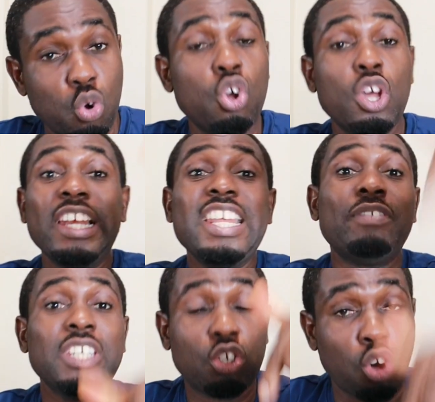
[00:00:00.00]
Oh,
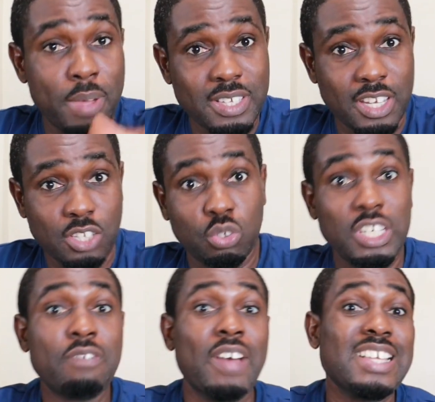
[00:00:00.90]
leave in the comment
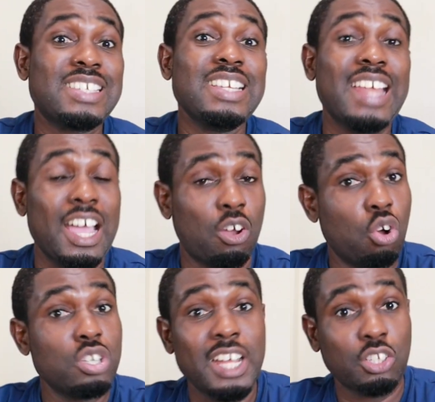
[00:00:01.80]
section. If I see like
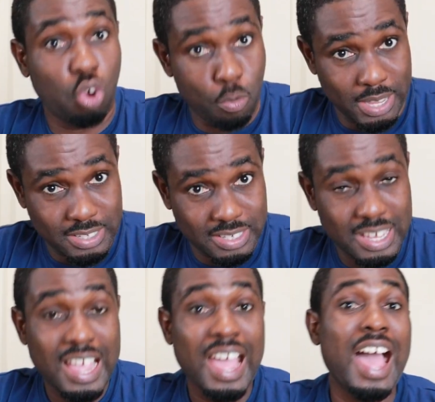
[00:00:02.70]
100 comments,
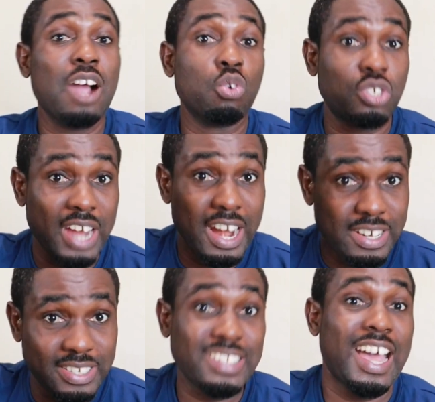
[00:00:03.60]
I go try
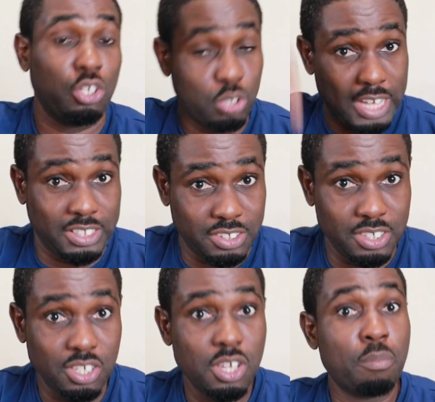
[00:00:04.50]
research another
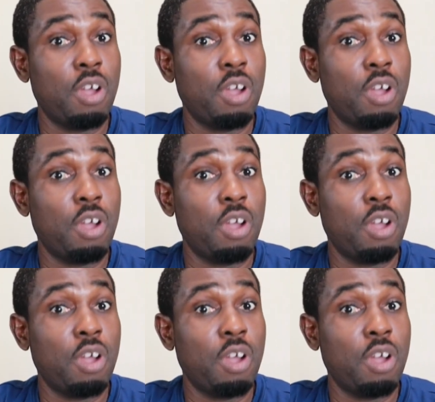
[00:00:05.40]
three.